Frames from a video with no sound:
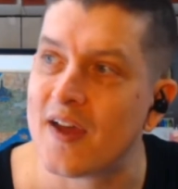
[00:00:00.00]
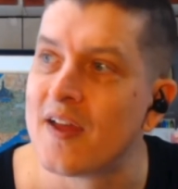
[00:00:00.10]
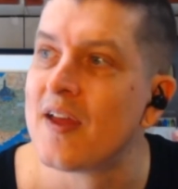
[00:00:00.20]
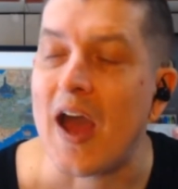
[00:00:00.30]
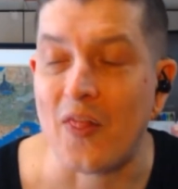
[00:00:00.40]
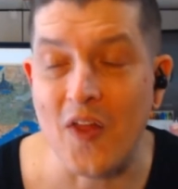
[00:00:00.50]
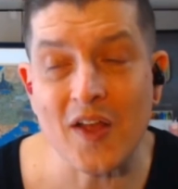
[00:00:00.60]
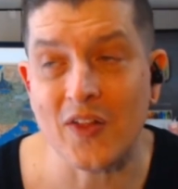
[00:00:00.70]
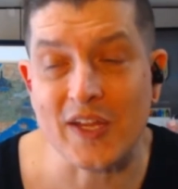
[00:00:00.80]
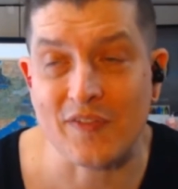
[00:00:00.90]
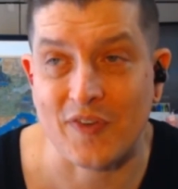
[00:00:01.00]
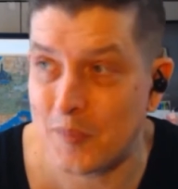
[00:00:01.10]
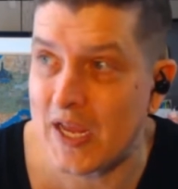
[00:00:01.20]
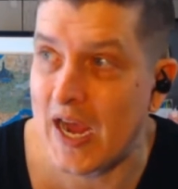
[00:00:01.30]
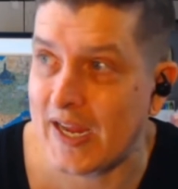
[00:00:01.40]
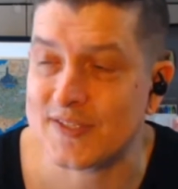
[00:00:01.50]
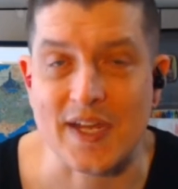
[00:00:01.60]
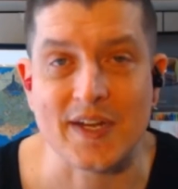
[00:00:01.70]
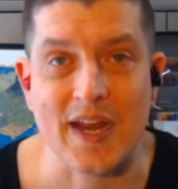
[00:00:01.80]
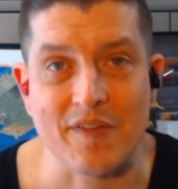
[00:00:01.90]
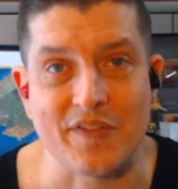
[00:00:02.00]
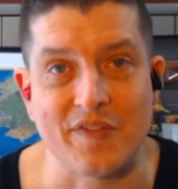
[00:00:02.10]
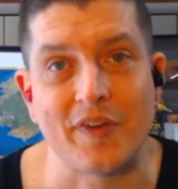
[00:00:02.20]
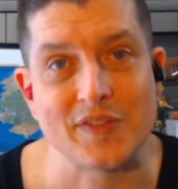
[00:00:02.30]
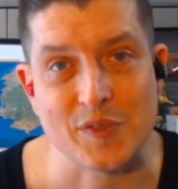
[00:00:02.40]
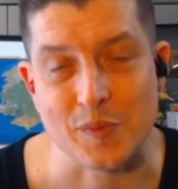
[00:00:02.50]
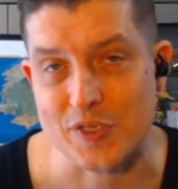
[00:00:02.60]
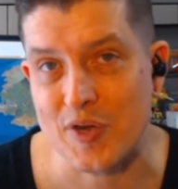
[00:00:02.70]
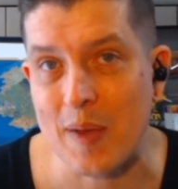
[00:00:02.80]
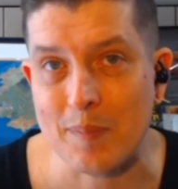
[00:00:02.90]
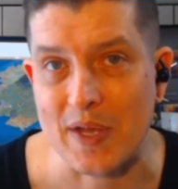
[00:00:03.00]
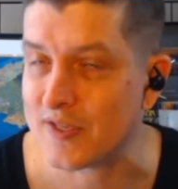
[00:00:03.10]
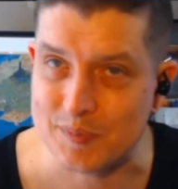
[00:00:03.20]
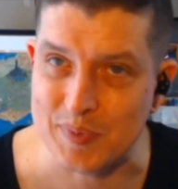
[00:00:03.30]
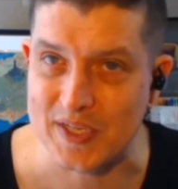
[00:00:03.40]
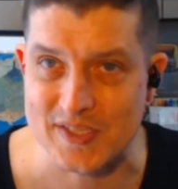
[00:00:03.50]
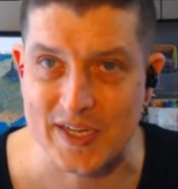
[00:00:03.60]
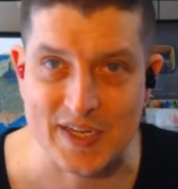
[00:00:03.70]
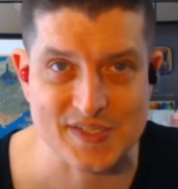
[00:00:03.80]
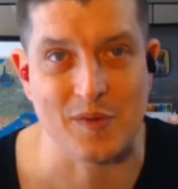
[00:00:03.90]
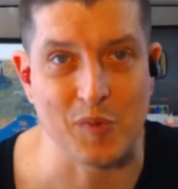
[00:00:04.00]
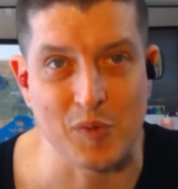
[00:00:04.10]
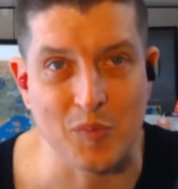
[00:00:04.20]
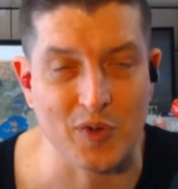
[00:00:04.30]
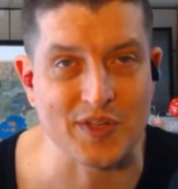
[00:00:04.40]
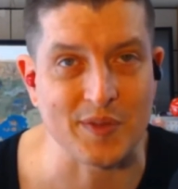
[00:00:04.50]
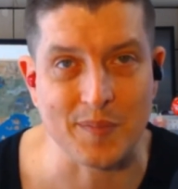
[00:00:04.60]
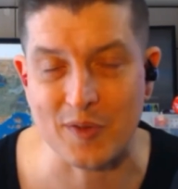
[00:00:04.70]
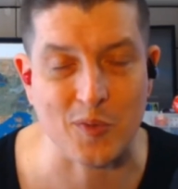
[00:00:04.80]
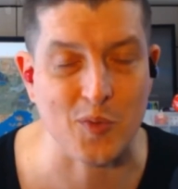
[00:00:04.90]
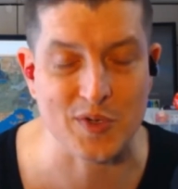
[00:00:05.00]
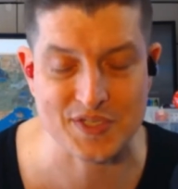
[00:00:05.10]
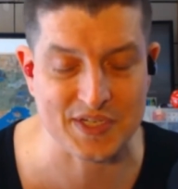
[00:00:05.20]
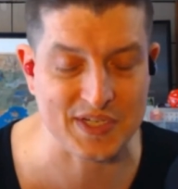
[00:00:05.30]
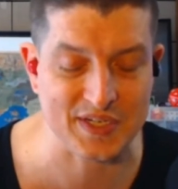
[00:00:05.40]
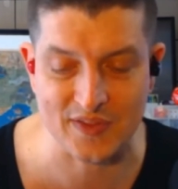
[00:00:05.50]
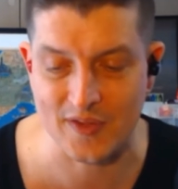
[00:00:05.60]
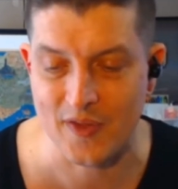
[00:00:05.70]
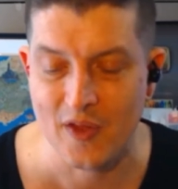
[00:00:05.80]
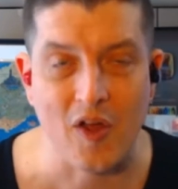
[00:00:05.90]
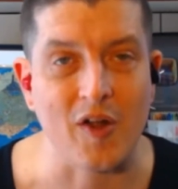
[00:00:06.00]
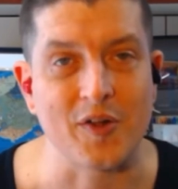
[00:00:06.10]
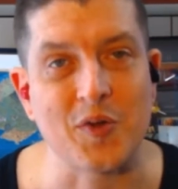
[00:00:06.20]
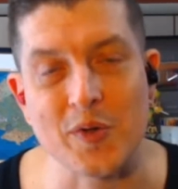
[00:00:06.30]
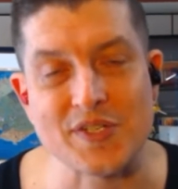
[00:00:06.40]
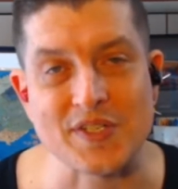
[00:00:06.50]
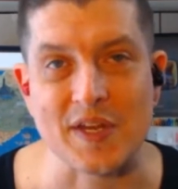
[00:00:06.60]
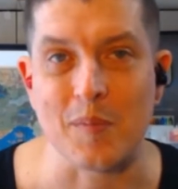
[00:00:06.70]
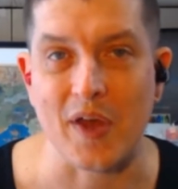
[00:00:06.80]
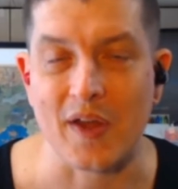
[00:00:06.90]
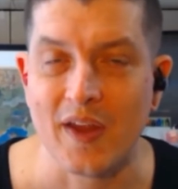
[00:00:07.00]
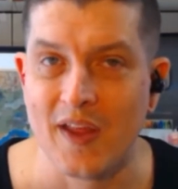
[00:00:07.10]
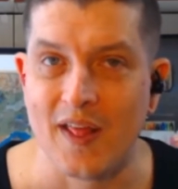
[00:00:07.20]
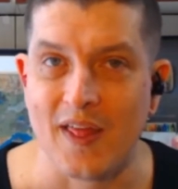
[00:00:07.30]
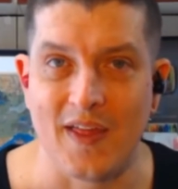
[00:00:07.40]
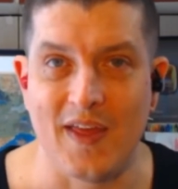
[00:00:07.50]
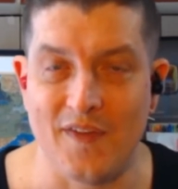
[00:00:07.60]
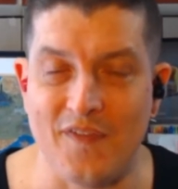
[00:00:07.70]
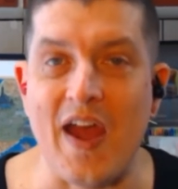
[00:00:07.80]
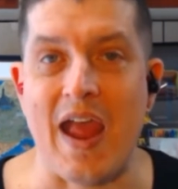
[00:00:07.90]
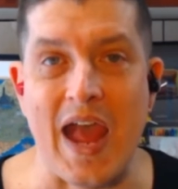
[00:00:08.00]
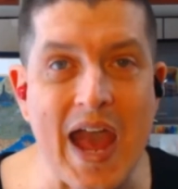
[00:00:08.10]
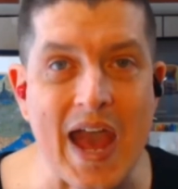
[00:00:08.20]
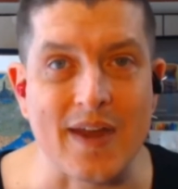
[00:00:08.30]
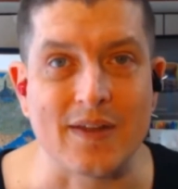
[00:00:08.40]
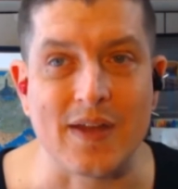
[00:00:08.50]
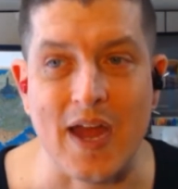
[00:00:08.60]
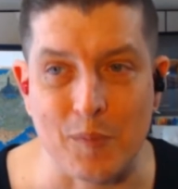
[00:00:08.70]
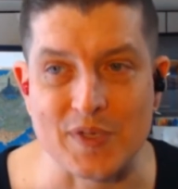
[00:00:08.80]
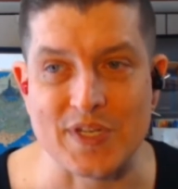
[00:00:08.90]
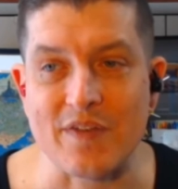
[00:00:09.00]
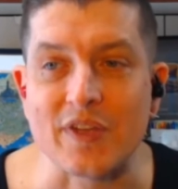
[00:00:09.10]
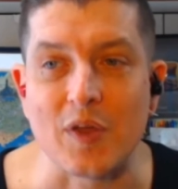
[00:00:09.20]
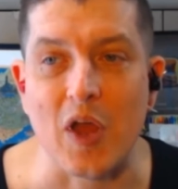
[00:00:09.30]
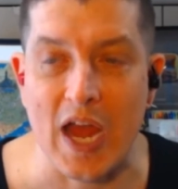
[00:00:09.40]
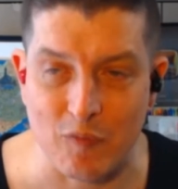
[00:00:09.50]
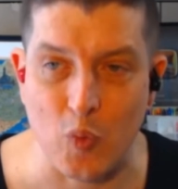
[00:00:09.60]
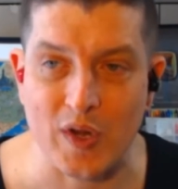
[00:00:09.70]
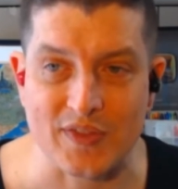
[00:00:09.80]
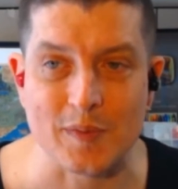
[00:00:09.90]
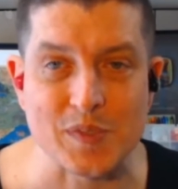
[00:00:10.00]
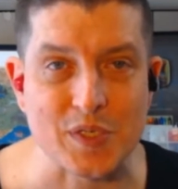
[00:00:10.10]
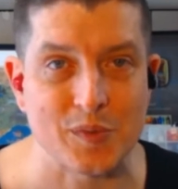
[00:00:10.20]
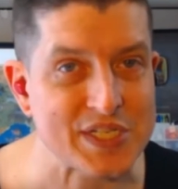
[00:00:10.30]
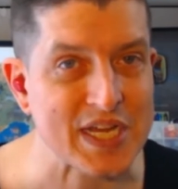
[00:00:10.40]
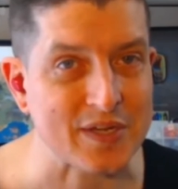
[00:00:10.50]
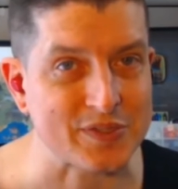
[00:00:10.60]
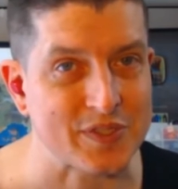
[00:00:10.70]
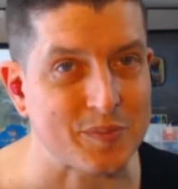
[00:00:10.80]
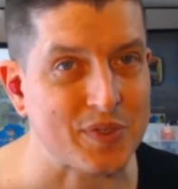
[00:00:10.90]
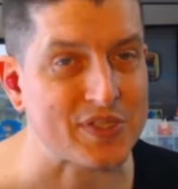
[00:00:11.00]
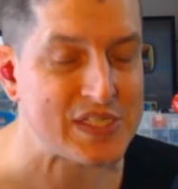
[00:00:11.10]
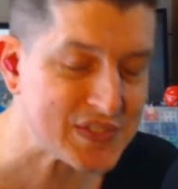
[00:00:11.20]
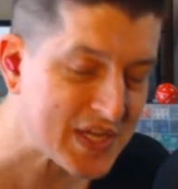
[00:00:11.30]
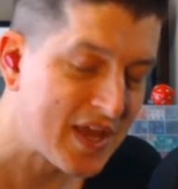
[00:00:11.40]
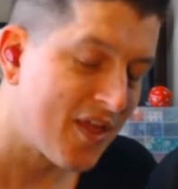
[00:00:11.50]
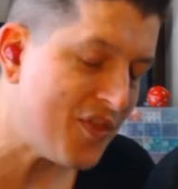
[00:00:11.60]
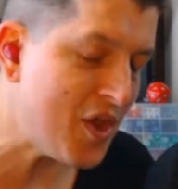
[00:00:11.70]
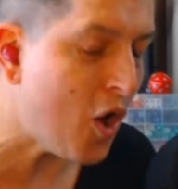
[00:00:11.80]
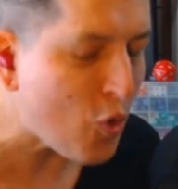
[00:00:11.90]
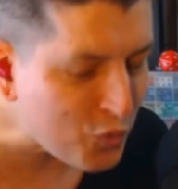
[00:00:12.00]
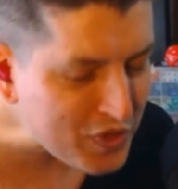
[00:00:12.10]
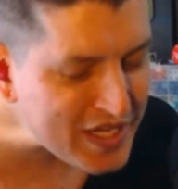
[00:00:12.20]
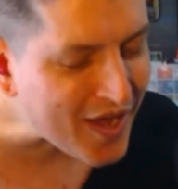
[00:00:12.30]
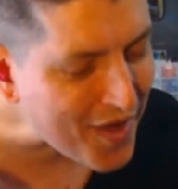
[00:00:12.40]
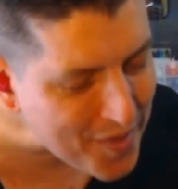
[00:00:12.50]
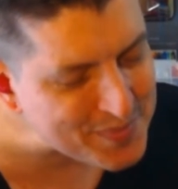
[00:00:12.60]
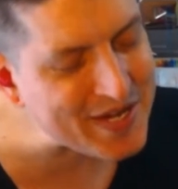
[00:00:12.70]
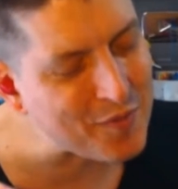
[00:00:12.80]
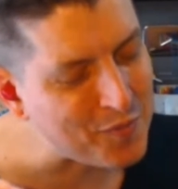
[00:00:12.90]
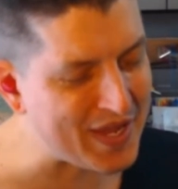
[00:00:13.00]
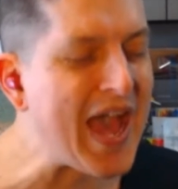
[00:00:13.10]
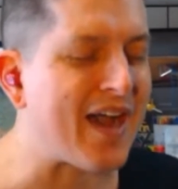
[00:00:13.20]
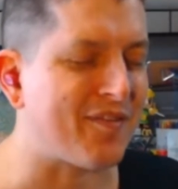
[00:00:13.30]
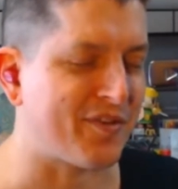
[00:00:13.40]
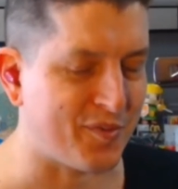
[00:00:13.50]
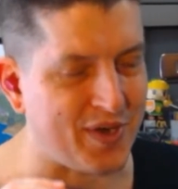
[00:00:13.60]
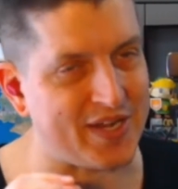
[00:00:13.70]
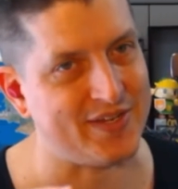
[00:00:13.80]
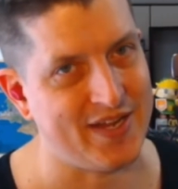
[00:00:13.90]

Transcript: luckily for me, I guess I didn't have any friends who were trapped by this because, like I said, we were more into the metalcore scene and the hardcore scene. But if I had, I would definitely have wanted them to reach out to the police. The only update we have right now,